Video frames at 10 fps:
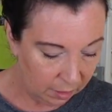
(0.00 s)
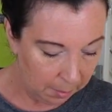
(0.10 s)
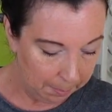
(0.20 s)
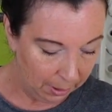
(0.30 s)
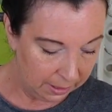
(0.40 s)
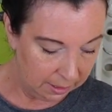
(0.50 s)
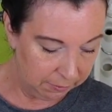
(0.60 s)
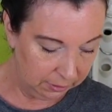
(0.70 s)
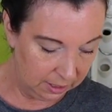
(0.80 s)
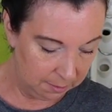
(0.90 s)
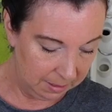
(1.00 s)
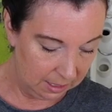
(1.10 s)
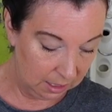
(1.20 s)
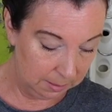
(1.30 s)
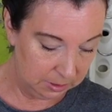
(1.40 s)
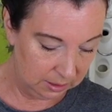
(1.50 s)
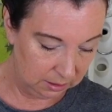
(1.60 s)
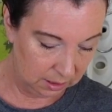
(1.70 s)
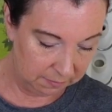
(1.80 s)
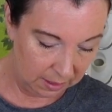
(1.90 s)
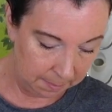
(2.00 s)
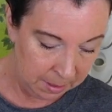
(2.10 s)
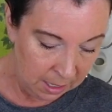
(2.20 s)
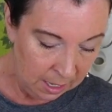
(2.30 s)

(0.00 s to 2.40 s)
But if you're like me, I absolutely love them.